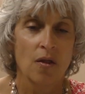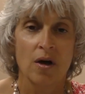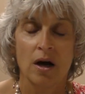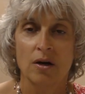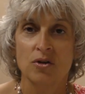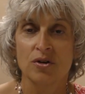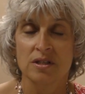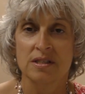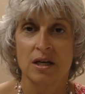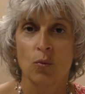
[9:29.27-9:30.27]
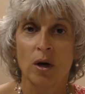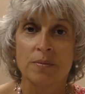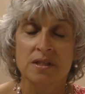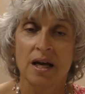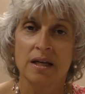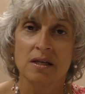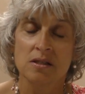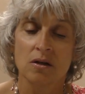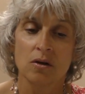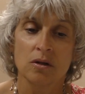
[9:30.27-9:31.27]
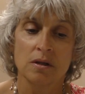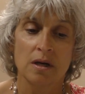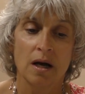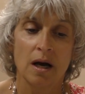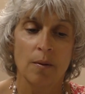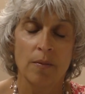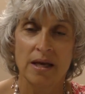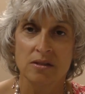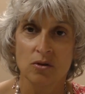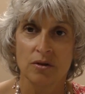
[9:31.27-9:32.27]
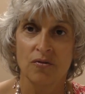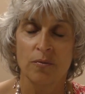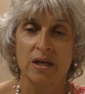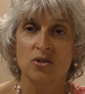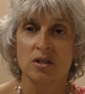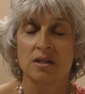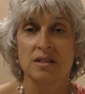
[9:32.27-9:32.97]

The New York State website is has good information.